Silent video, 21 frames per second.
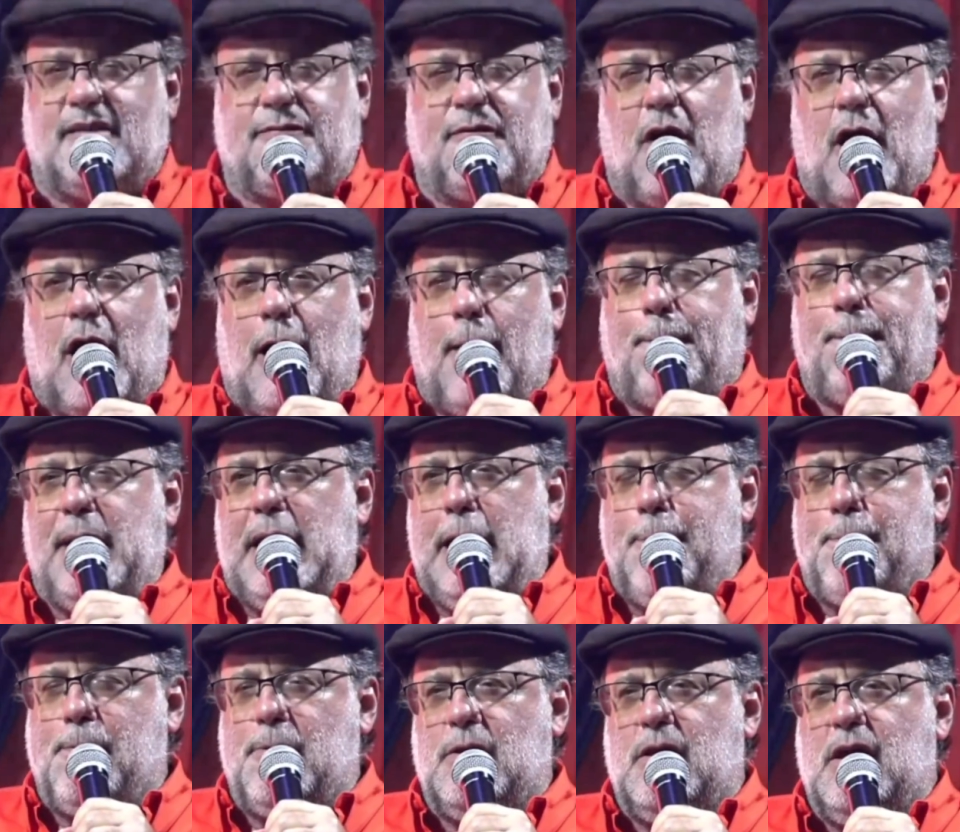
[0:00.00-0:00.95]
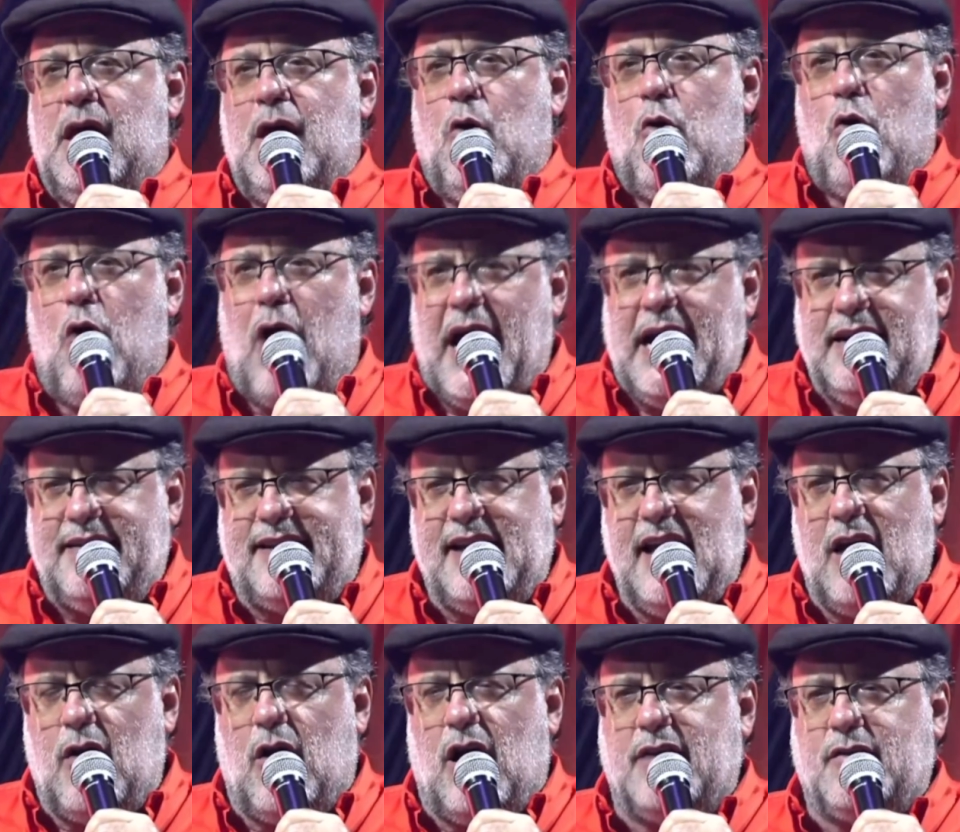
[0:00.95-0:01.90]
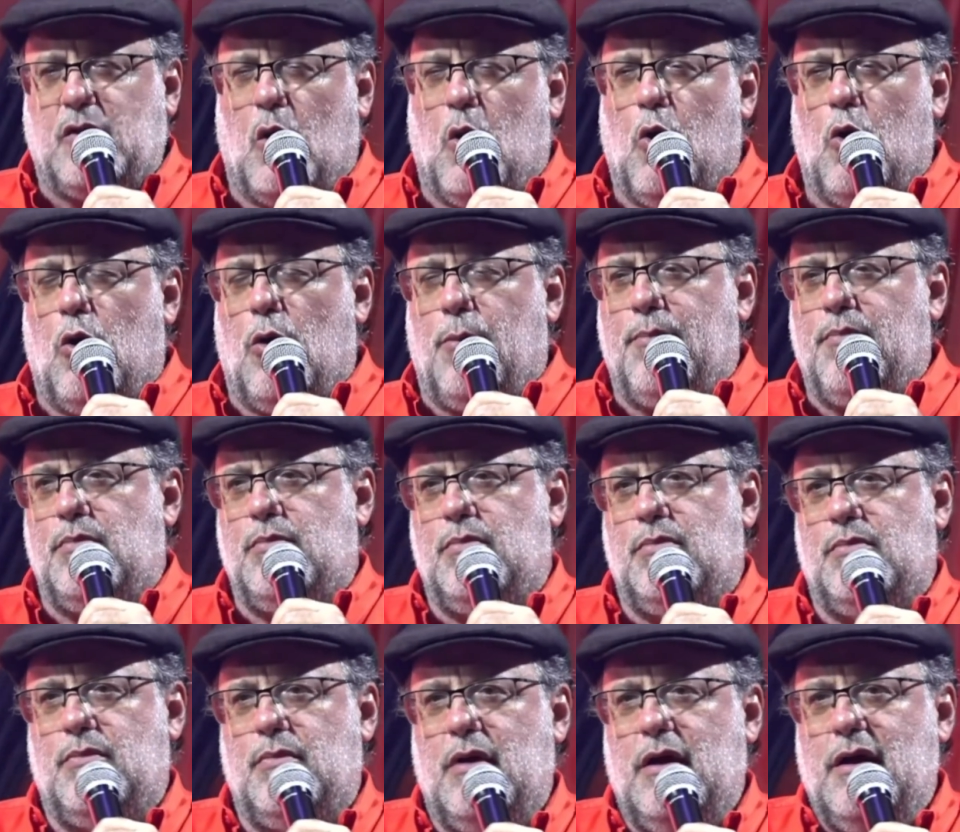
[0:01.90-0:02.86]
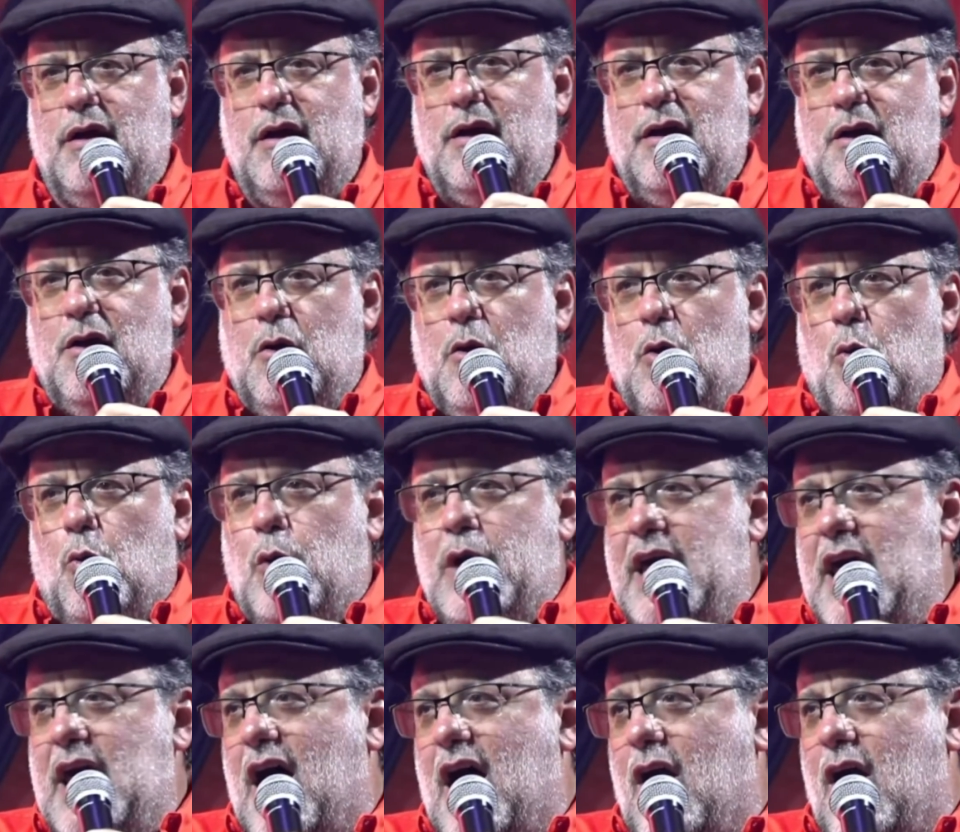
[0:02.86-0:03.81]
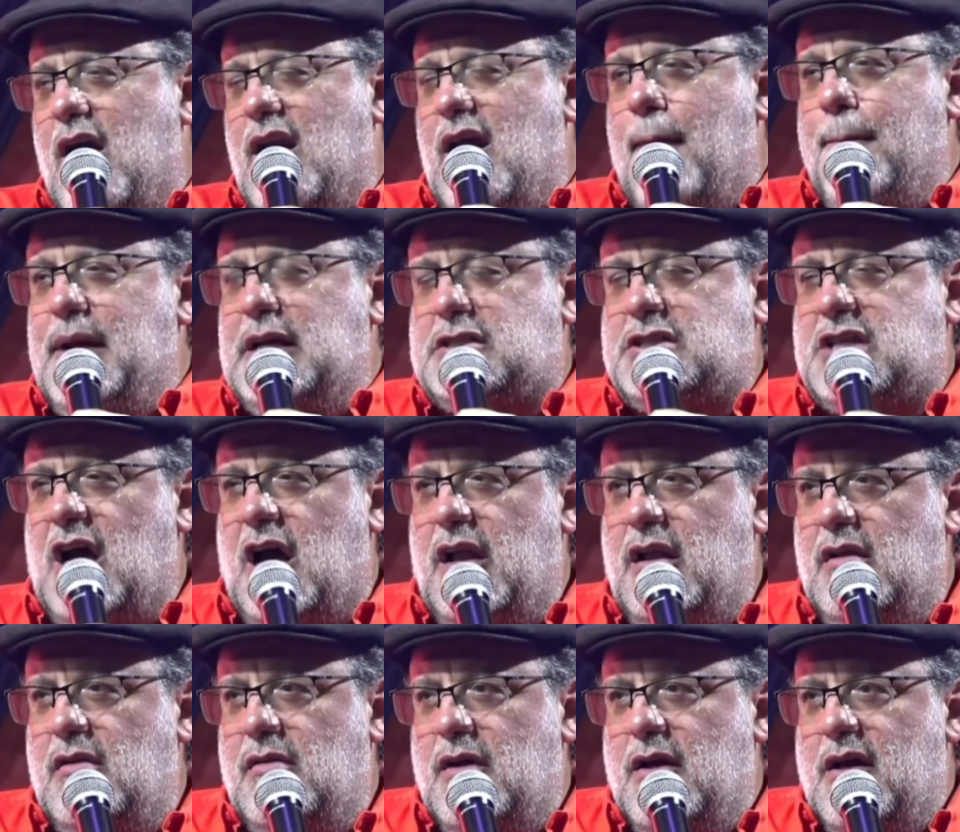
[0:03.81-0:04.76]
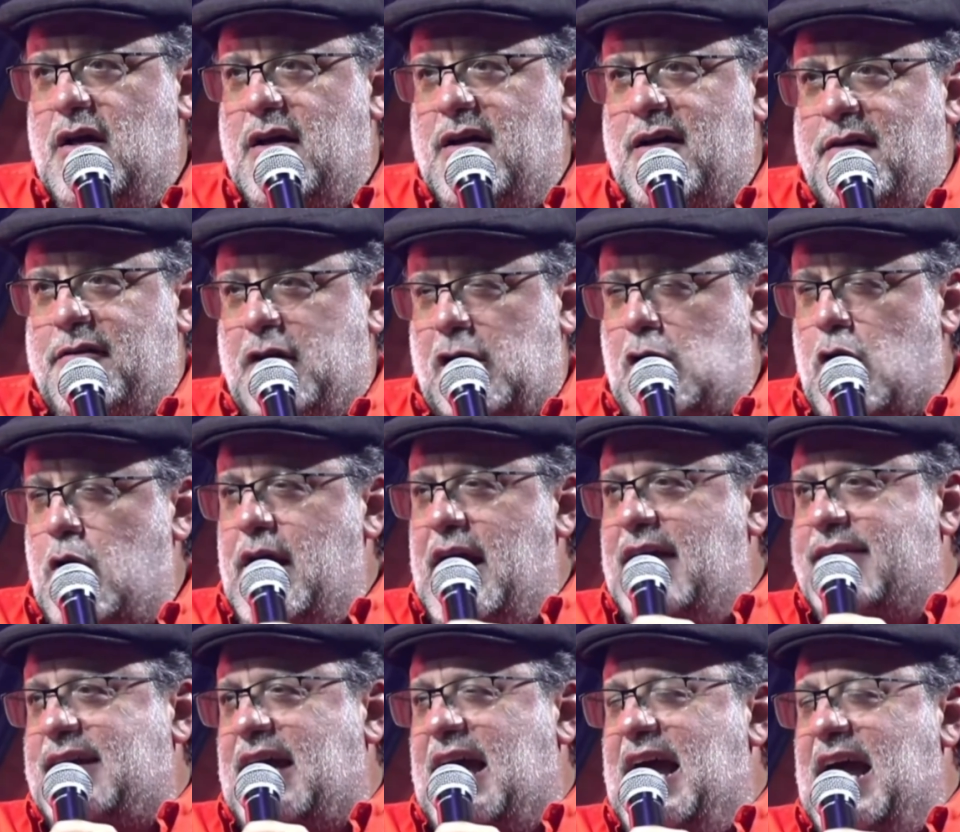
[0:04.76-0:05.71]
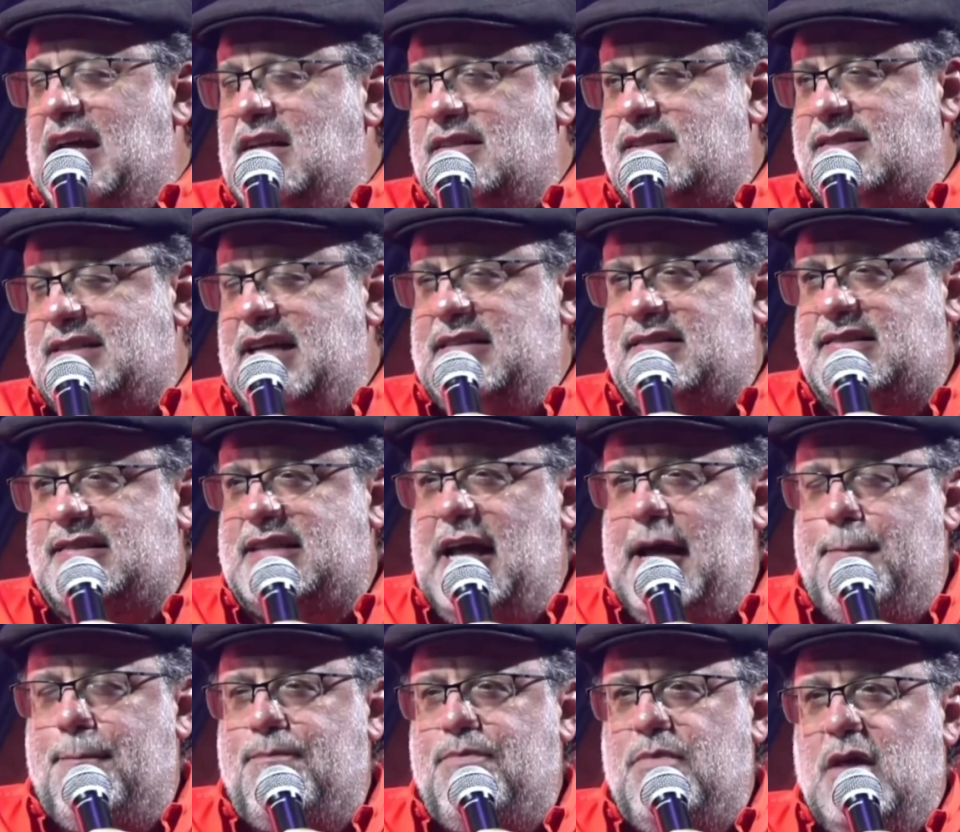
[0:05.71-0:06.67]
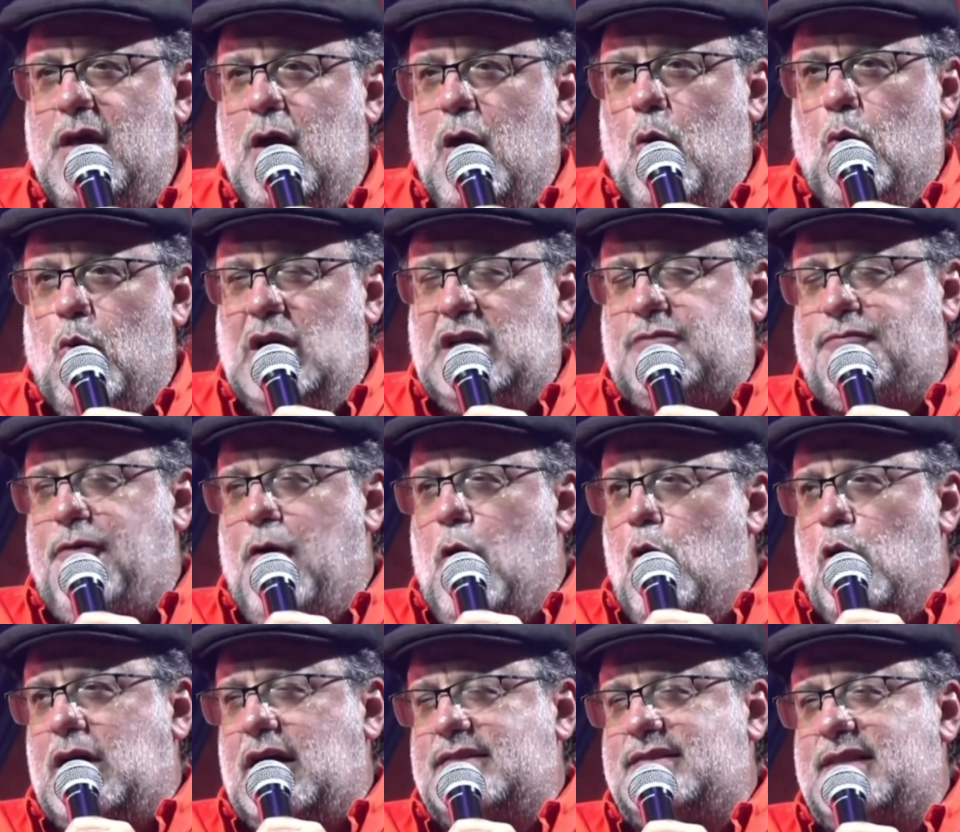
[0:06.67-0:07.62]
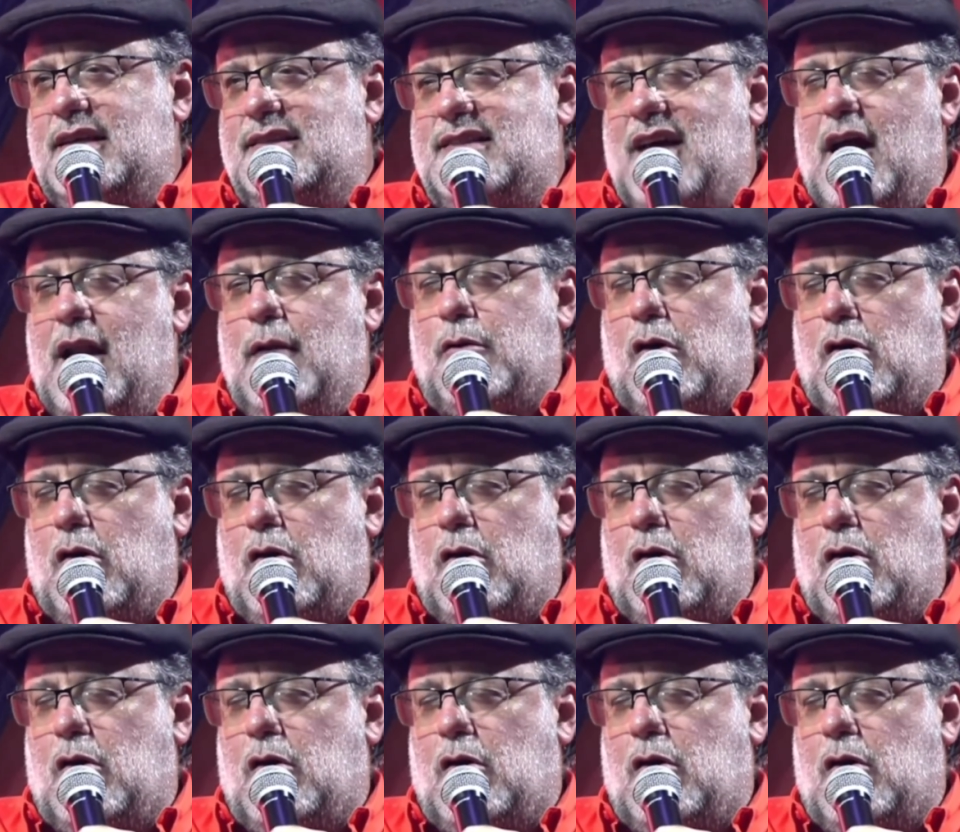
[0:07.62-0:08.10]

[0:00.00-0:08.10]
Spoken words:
our people right here at home. We are on a mission to create a health system which focuses on